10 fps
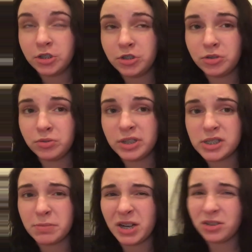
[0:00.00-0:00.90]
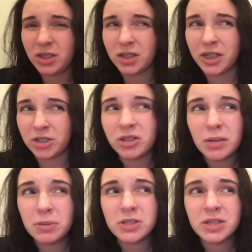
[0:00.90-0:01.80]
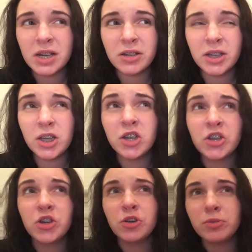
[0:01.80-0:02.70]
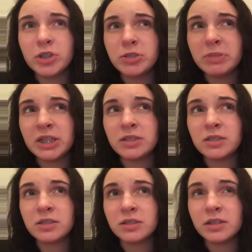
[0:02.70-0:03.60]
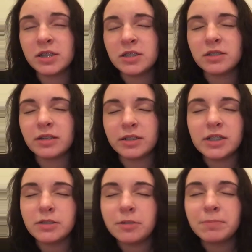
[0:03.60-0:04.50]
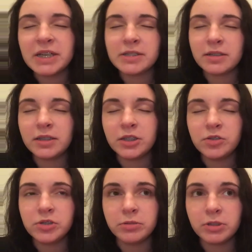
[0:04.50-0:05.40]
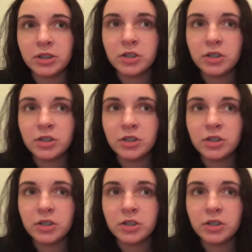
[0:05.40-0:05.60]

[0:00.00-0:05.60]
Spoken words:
who is apparently an internet personality, which means it's like basically a YouTuber.